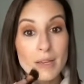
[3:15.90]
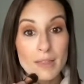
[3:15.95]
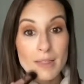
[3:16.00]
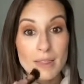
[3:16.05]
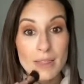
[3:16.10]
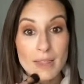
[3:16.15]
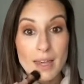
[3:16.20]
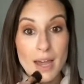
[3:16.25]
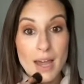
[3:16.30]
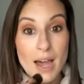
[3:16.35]

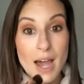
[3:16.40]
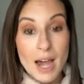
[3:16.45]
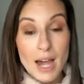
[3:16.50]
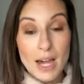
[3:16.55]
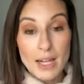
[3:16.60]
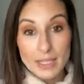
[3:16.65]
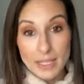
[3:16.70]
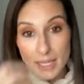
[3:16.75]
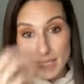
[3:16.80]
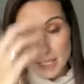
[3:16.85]
that
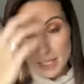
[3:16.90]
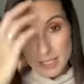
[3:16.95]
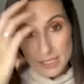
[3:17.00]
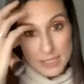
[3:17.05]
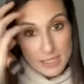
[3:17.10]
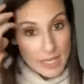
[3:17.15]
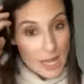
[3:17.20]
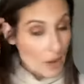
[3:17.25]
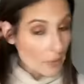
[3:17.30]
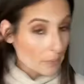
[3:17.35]
highlight is.
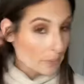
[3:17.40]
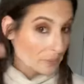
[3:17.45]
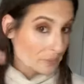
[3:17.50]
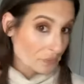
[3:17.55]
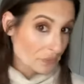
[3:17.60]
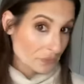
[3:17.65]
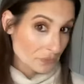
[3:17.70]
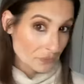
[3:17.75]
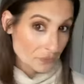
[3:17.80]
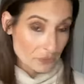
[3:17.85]
Now,
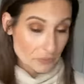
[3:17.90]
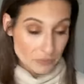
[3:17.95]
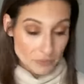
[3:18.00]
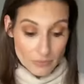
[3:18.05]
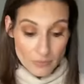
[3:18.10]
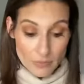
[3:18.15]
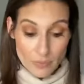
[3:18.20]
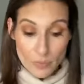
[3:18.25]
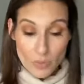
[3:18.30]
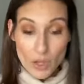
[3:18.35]

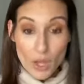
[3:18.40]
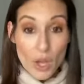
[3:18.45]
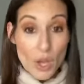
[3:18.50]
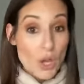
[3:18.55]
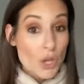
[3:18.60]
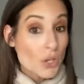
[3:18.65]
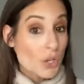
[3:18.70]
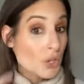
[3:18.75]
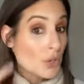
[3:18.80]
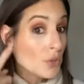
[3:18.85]

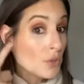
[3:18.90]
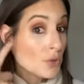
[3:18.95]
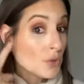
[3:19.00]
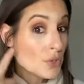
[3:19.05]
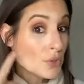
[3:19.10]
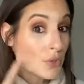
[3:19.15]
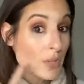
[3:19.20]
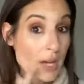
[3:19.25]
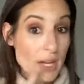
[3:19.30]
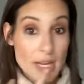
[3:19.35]
you
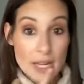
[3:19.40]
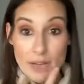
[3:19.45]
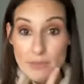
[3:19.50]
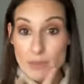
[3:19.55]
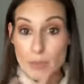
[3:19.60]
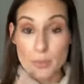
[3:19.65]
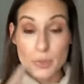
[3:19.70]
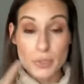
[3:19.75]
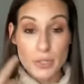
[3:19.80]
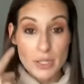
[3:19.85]
do not have
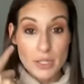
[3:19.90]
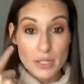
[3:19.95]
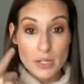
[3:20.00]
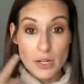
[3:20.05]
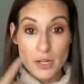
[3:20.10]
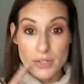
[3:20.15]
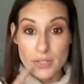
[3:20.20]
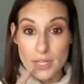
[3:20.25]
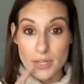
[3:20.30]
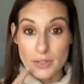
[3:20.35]
to put it
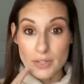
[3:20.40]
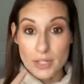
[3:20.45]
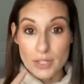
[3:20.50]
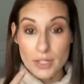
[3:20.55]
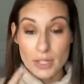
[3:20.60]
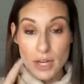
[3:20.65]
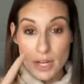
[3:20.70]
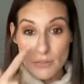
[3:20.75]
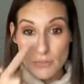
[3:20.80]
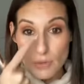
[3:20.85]
all down
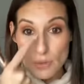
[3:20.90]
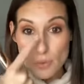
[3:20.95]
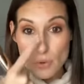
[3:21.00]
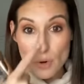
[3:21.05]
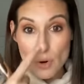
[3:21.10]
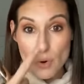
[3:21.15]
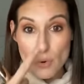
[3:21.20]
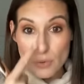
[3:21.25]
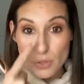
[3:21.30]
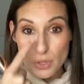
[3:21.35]
here. If you are
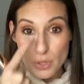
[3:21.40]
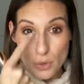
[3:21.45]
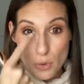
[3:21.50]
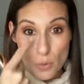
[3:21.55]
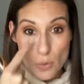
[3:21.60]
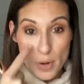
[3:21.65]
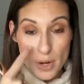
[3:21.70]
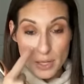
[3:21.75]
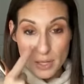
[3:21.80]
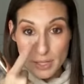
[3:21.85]
only
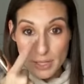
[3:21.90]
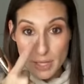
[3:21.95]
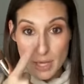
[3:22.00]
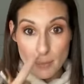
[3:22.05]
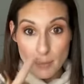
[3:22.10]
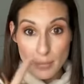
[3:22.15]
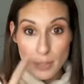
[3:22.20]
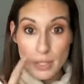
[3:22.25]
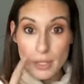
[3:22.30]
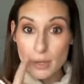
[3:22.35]
oily
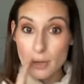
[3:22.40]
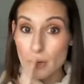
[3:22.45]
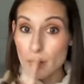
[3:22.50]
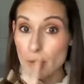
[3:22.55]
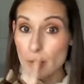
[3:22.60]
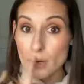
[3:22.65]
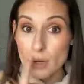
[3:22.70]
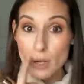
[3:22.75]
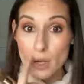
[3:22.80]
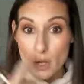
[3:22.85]
up
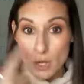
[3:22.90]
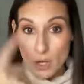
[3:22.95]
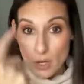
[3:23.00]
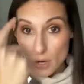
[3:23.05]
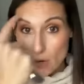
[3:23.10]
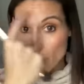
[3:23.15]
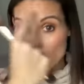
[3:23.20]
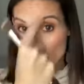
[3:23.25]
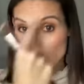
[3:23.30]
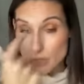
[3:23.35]
here
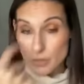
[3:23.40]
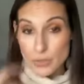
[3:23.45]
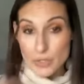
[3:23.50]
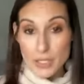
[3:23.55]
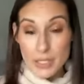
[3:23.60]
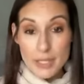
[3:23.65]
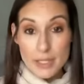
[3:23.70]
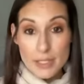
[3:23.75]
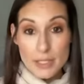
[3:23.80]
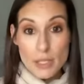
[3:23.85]
or in your
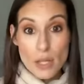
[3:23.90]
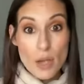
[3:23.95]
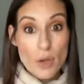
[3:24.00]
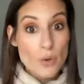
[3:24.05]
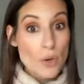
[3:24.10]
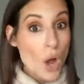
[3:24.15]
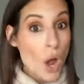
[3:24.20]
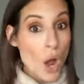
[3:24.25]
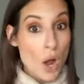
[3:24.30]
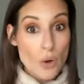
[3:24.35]
T-zone,
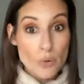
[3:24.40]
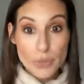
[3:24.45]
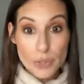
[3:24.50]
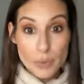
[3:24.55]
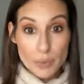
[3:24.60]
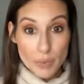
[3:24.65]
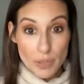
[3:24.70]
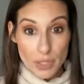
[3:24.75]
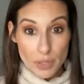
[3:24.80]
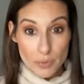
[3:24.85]
only
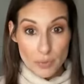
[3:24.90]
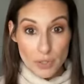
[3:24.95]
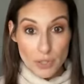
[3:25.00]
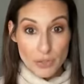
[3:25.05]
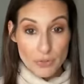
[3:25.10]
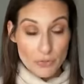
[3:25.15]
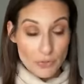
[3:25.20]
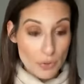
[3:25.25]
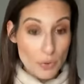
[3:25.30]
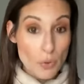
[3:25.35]
put it where you
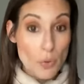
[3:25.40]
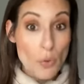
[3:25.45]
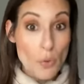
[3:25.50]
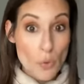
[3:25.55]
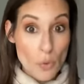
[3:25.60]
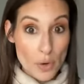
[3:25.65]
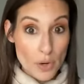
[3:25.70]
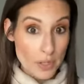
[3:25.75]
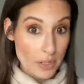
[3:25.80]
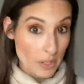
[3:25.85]
feel
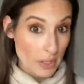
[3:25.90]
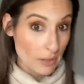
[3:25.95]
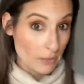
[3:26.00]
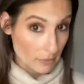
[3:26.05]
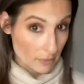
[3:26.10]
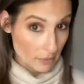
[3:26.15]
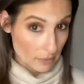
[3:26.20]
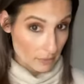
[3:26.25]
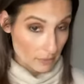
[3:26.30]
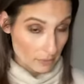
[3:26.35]
oily.
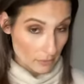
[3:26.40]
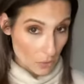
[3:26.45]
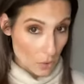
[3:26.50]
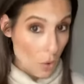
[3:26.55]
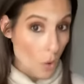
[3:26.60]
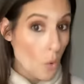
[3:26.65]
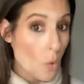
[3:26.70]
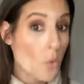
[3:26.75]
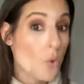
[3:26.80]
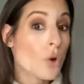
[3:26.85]

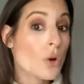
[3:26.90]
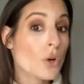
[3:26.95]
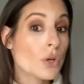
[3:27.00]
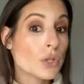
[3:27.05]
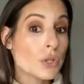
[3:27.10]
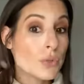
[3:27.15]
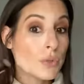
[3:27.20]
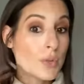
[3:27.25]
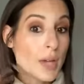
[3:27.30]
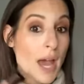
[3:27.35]
Or
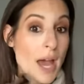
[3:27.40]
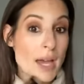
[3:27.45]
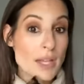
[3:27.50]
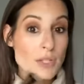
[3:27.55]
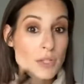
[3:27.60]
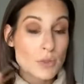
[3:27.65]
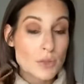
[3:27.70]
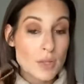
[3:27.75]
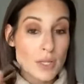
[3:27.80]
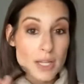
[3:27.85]
you can
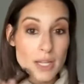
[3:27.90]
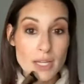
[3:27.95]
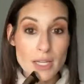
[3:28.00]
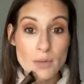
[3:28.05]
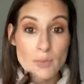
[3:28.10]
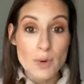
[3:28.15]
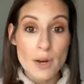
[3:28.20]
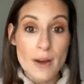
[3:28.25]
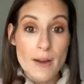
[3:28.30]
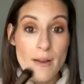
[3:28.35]
do it
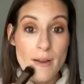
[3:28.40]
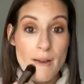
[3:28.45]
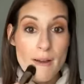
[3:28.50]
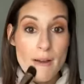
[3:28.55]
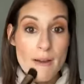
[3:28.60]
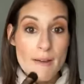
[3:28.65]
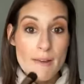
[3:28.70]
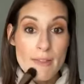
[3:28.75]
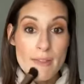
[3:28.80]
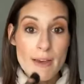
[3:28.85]
anywhere
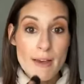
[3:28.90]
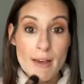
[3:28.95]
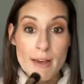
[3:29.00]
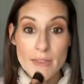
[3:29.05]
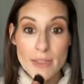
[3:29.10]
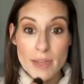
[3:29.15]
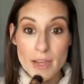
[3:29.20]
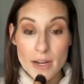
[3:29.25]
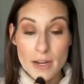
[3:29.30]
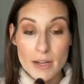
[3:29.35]
that
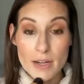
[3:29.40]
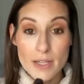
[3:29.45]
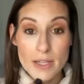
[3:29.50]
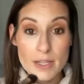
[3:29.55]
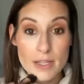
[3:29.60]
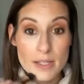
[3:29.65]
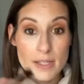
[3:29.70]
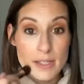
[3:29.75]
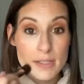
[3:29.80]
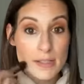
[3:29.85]
there
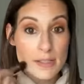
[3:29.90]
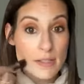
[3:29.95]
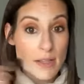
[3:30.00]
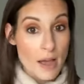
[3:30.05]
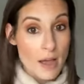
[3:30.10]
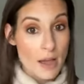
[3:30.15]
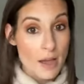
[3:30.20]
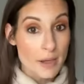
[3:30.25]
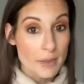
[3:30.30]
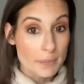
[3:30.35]
is
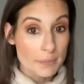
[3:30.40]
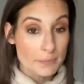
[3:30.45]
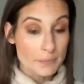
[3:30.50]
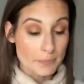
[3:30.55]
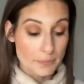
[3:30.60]
um,